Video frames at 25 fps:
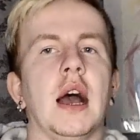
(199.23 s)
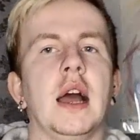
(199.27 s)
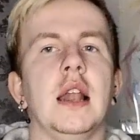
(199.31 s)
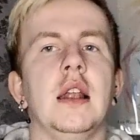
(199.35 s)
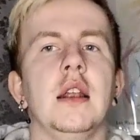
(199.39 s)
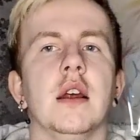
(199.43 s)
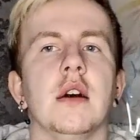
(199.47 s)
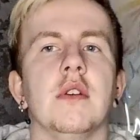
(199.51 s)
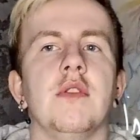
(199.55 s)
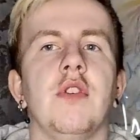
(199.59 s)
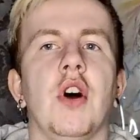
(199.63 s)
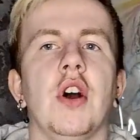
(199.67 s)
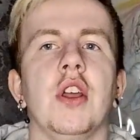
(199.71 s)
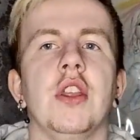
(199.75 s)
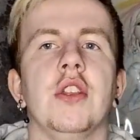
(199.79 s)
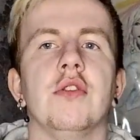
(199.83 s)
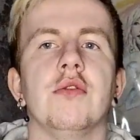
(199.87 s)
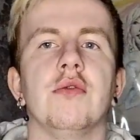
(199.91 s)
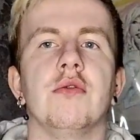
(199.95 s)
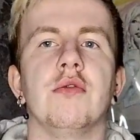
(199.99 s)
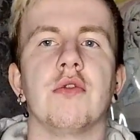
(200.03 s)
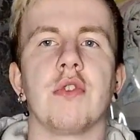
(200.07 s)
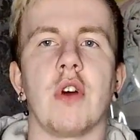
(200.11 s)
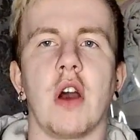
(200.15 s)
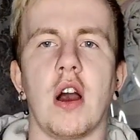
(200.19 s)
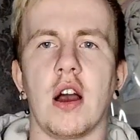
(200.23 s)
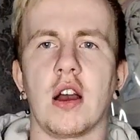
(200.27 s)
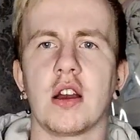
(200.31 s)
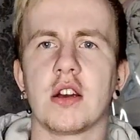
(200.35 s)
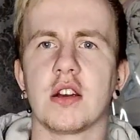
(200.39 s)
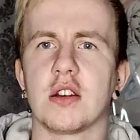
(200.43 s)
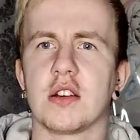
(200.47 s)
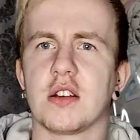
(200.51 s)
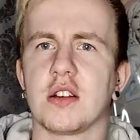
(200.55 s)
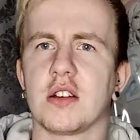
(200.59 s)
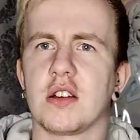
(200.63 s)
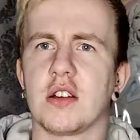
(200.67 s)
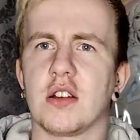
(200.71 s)
I love how the rock
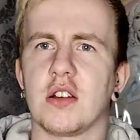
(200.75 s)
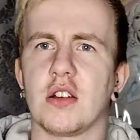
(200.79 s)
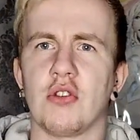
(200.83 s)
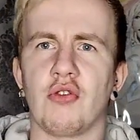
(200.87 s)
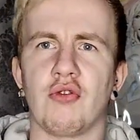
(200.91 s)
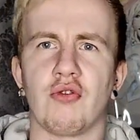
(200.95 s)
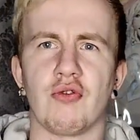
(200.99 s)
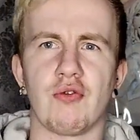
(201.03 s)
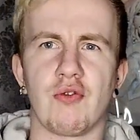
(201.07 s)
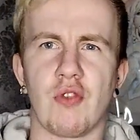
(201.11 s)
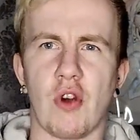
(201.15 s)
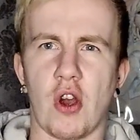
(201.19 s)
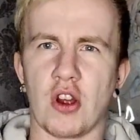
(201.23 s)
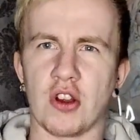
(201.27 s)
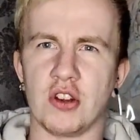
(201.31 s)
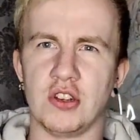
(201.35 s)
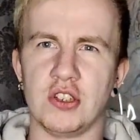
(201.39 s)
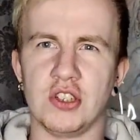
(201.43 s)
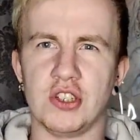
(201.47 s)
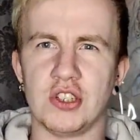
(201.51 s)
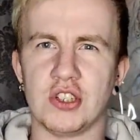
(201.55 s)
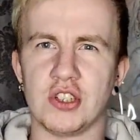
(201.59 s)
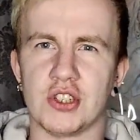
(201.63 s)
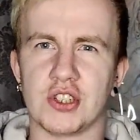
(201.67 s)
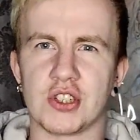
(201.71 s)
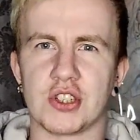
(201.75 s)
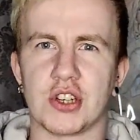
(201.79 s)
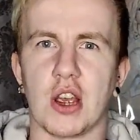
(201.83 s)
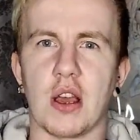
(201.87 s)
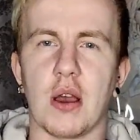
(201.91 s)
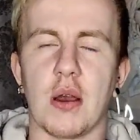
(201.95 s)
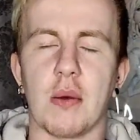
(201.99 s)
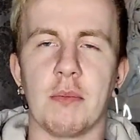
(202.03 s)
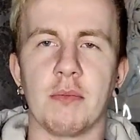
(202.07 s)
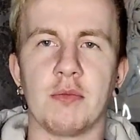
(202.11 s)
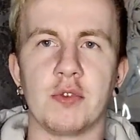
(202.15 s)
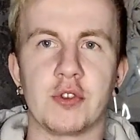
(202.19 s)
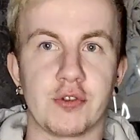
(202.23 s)
grunge
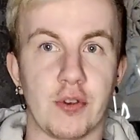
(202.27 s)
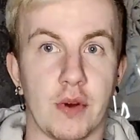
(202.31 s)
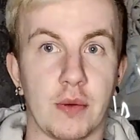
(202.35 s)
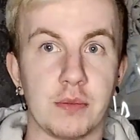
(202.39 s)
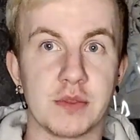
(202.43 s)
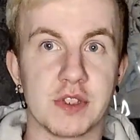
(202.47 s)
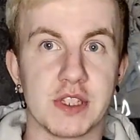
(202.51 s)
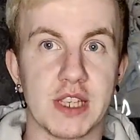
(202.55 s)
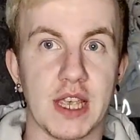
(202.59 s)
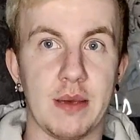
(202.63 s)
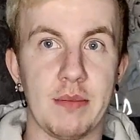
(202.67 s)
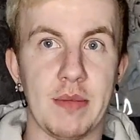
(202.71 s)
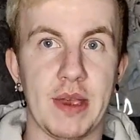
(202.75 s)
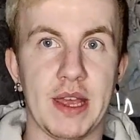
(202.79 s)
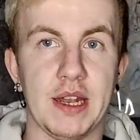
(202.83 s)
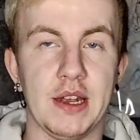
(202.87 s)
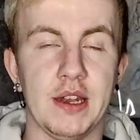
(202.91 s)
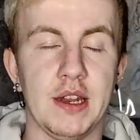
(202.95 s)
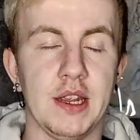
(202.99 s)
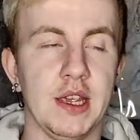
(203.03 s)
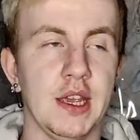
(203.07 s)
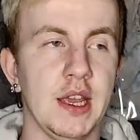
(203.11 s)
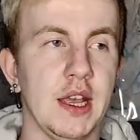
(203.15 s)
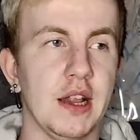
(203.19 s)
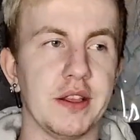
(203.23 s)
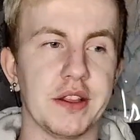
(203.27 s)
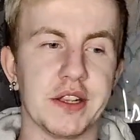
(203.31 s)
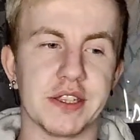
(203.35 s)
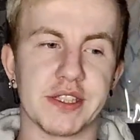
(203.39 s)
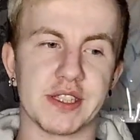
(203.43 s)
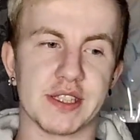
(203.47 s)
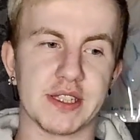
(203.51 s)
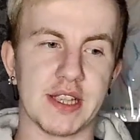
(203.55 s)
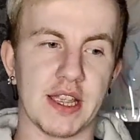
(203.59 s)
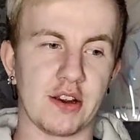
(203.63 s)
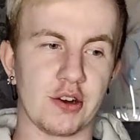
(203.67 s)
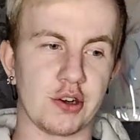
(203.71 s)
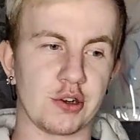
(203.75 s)
drums came in, the
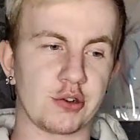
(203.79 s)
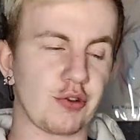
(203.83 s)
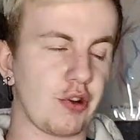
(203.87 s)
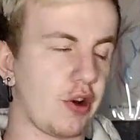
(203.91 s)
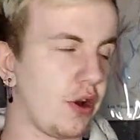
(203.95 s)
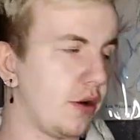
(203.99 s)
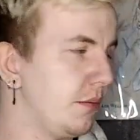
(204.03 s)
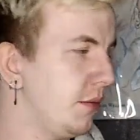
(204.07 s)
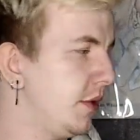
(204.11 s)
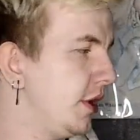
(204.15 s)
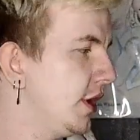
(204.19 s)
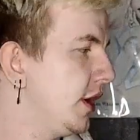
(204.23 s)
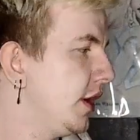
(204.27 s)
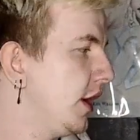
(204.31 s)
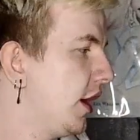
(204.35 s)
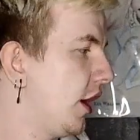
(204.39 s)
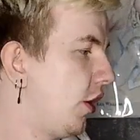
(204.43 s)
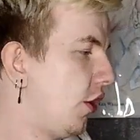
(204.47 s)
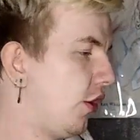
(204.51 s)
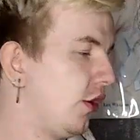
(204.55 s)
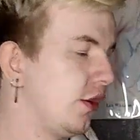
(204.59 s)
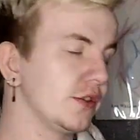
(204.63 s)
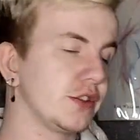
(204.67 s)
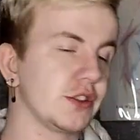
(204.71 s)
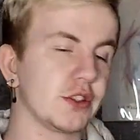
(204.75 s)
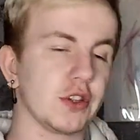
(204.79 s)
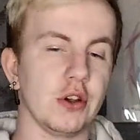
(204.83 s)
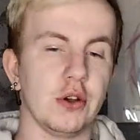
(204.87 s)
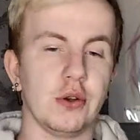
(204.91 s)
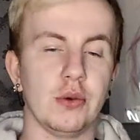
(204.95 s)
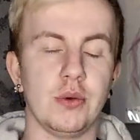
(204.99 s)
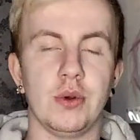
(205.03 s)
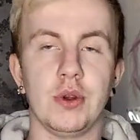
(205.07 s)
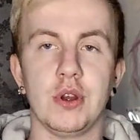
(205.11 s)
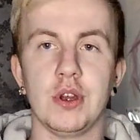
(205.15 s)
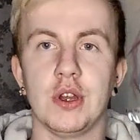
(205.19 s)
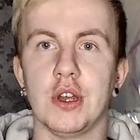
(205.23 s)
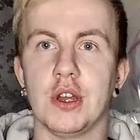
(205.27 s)
snare drum.
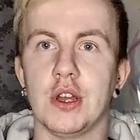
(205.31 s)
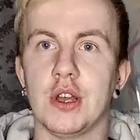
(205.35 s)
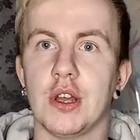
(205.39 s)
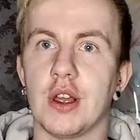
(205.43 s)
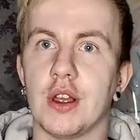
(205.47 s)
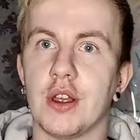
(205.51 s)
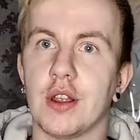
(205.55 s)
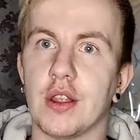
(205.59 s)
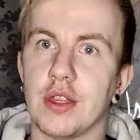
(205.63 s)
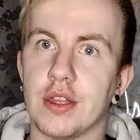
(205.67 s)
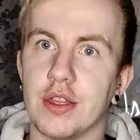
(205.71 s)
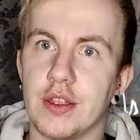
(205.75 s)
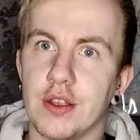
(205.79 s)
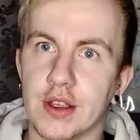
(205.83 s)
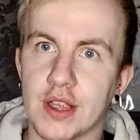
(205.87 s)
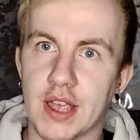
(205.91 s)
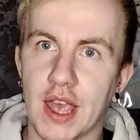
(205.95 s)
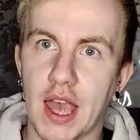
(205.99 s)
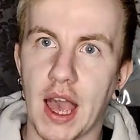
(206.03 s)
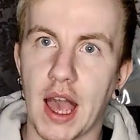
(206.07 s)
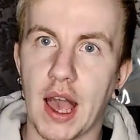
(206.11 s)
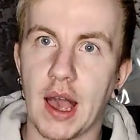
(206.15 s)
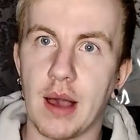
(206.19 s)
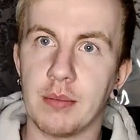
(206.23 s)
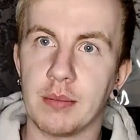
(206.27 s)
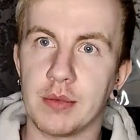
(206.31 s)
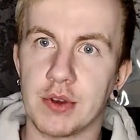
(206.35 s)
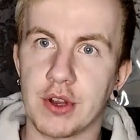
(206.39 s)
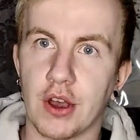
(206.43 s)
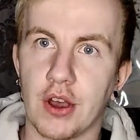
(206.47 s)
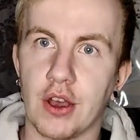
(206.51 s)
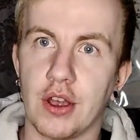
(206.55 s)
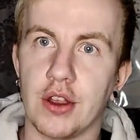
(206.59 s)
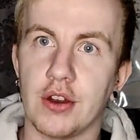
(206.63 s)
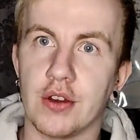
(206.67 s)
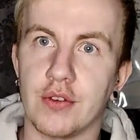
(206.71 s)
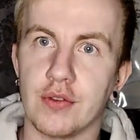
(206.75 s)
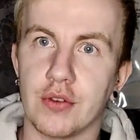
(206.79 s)
Also, the calm
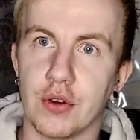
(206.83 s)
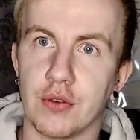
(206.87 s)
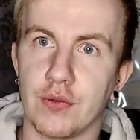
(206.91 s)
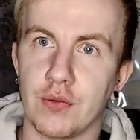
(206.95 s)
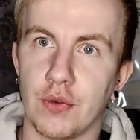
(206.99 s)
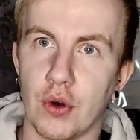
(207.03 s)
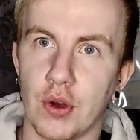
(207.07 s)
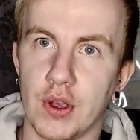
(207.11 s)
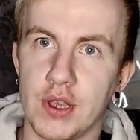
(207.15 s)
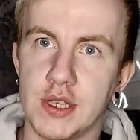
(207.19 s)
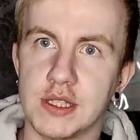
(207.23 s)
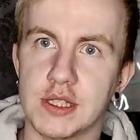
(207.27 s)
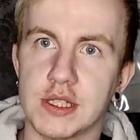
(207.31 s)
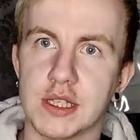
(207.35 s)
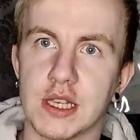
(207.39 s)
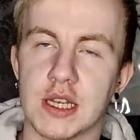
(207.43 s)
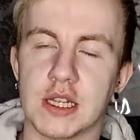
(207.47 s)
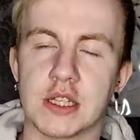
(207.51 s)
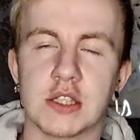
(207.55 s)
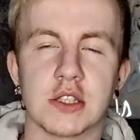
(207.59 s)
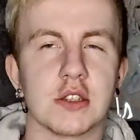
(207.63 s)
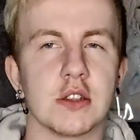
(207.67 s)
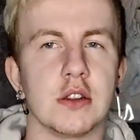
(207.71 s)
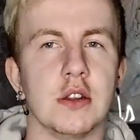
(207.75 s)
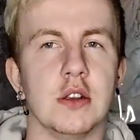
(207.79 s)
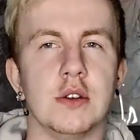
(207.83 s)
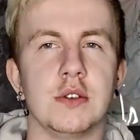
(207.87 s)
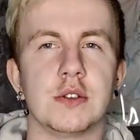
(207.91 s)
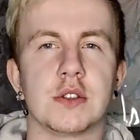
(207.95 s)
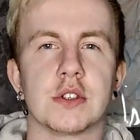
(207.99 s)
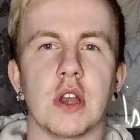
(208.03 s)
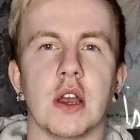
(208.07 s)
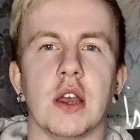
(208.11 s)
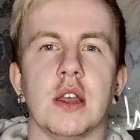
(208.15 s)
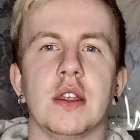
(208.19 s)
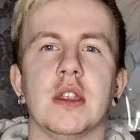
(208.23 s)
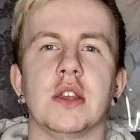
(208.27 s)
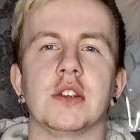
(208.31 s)
down of her voice. It slows
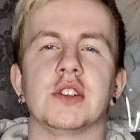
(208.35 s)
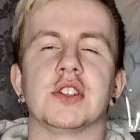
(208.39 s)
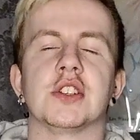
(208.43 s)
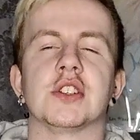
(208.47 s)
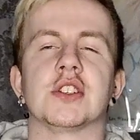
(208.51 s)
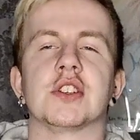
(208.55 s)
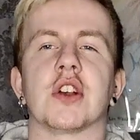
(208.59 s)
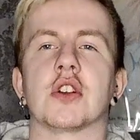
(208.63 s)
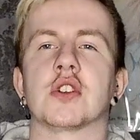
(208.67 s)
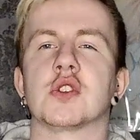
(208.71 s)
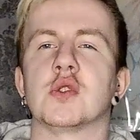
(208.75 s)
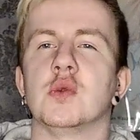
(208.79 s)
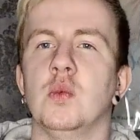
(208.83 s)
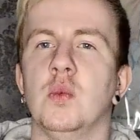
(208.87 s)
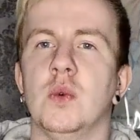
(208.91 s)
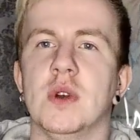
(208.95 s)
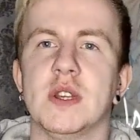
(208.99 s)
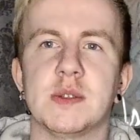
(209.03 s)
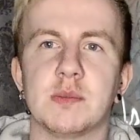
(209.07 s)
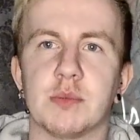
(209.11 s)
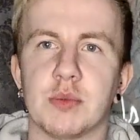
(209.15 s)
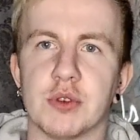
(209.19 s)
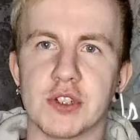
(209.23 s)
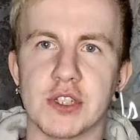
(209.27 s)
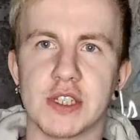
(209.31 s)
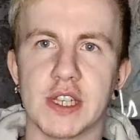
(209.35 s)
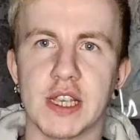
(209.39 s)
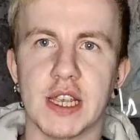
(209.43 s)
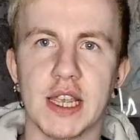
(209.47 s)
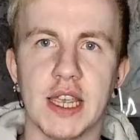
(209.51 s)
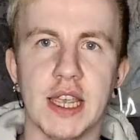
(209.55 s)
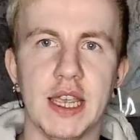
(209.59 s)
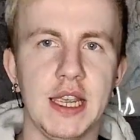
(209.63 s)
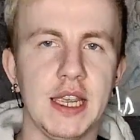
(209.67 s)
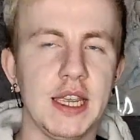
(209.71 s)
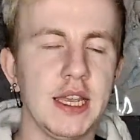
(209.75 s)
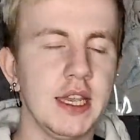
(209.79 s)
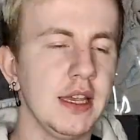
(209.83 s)
down, then she starts whisper
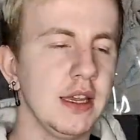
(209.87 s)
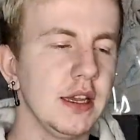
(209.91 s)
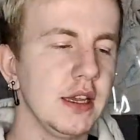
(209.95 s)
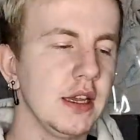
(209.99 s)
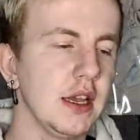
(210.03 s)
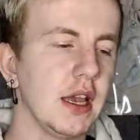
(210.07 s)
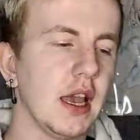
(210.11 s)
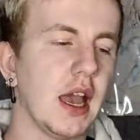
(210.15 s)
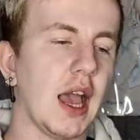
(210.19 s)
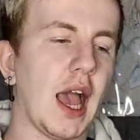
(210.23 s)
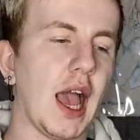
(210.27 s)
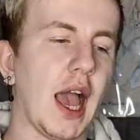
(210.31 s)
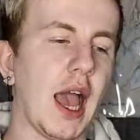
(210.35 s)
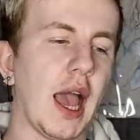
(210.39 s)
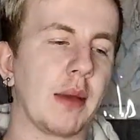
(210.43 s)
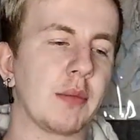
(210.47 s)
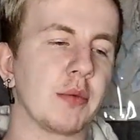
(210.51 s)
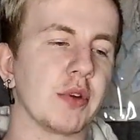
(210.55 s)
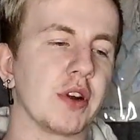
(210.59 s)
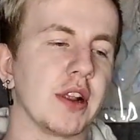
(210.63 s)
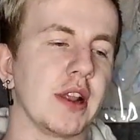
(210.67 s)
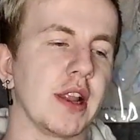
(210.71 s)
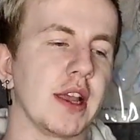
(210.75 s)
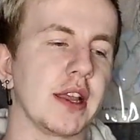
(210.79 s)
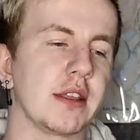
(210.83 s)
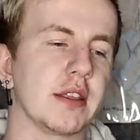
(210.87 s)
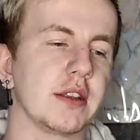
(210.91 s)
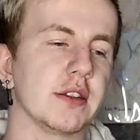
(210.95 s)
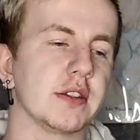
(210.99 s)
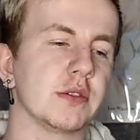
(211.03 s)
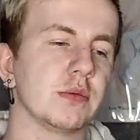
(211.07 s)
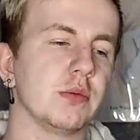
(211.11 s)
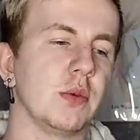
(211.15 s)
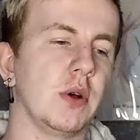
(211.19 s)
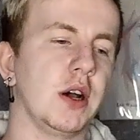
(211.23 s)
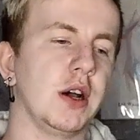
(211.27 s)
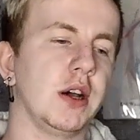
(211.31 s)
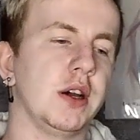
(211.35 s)
singing. I'm gonna like
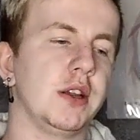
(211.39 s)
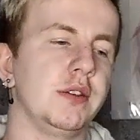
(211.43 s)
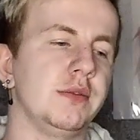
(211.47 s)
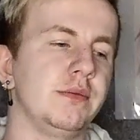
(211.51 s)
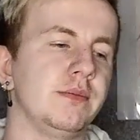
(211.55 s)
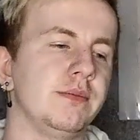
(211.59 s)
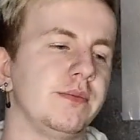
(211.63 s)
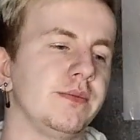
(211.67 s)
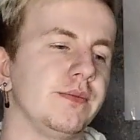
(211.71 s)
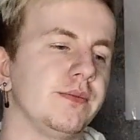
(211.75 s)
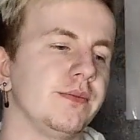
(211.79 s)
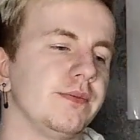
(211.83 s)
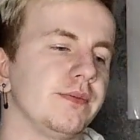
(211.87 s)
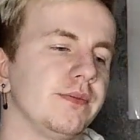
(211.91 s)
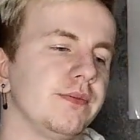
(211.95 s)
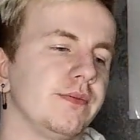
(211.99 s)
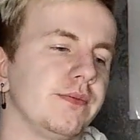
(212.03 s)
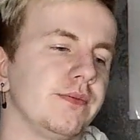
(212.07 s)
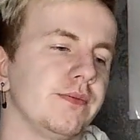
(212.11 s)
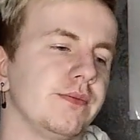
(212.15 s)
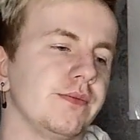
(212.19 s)
this one.